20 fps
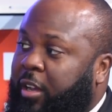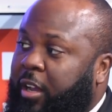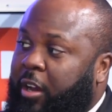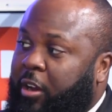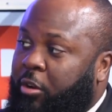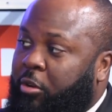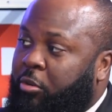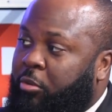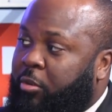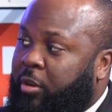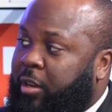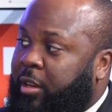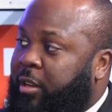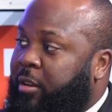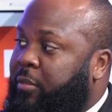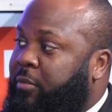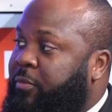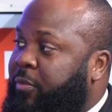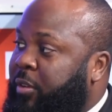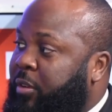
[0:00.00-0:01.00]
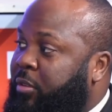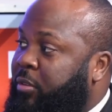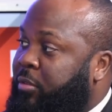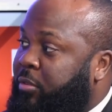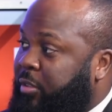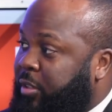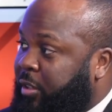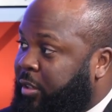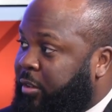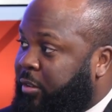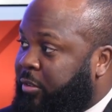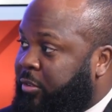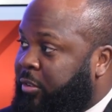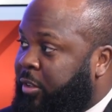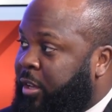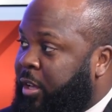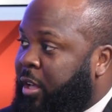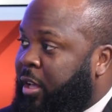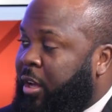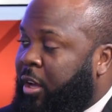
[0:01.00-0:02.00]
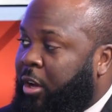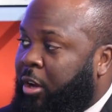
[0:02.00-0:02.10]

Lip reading: heroin and fentanyl dealers.